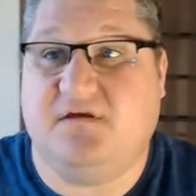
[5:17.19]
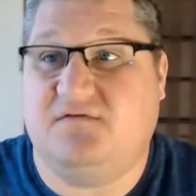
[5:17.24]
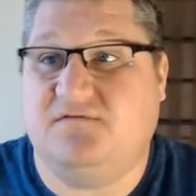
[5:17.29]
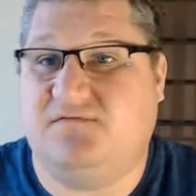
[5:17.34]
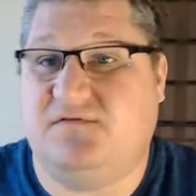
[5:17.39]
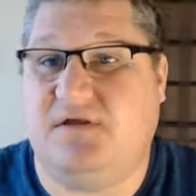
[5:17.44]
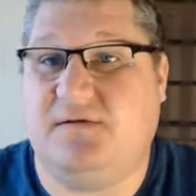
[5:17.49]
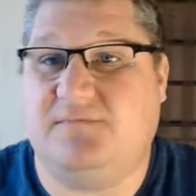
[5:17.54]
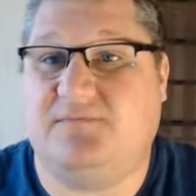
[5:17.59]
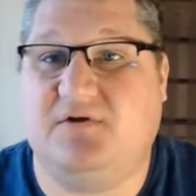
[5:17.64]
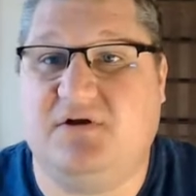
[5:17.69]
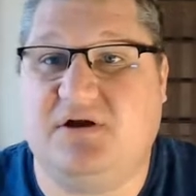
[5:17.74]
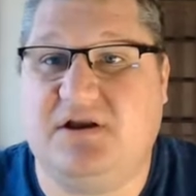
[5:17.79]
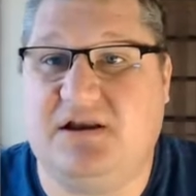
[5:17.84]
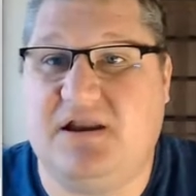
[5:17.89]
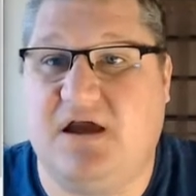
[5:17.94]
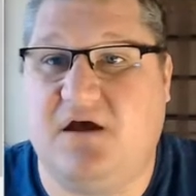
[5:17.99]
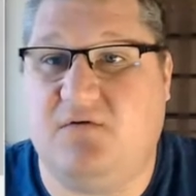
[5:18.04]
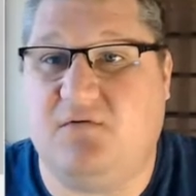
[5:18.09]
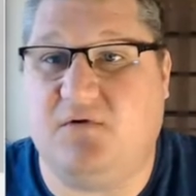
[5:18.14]
Flipped
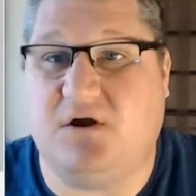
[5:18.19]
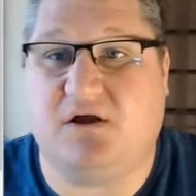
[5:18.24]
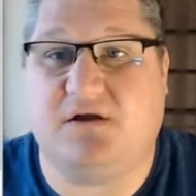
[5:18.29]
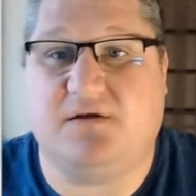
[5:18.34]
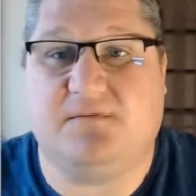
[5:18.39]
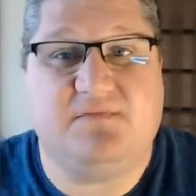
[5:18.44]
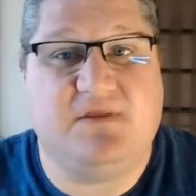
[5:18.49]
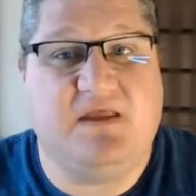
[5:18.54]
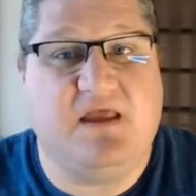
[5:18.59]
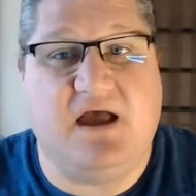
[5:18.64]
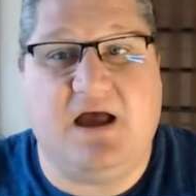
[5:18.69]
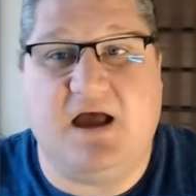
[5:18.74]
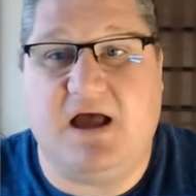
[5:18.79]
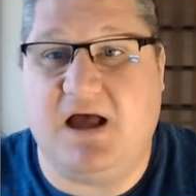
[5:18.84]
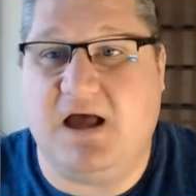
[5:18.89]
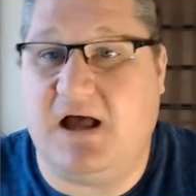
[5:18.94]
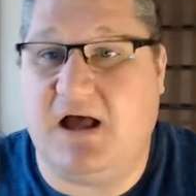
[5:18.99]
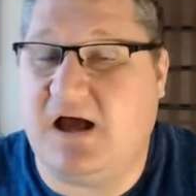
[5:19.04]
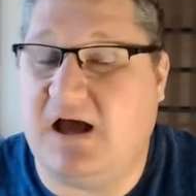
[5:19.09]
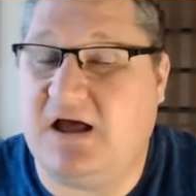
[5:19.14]
Learning Network.
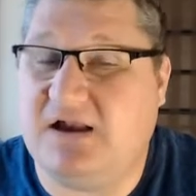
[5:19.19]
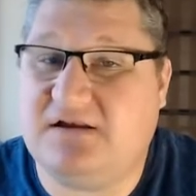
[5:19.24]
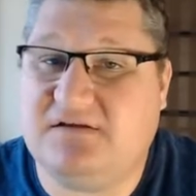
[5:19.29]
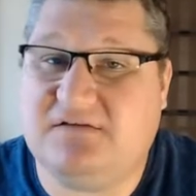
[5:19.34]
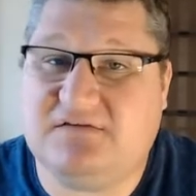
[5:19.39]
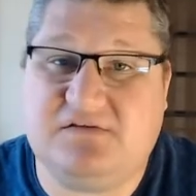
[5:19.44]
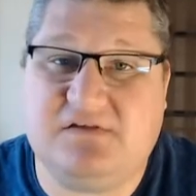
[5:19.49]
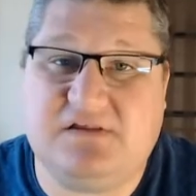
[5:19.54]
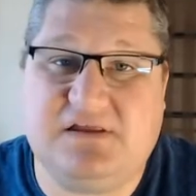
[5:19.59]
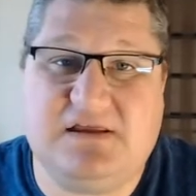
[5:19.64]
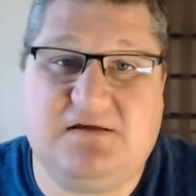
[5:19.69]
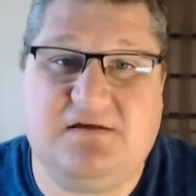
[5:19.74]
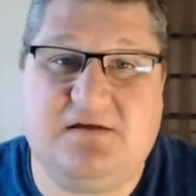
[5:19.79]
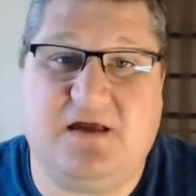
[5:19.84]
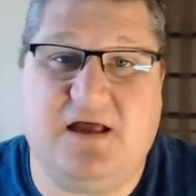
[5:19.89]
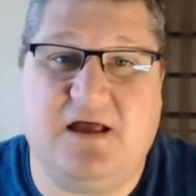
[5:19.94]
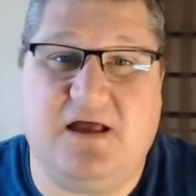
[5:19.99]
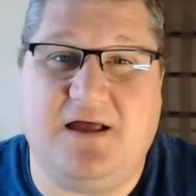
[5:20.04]
Honestly,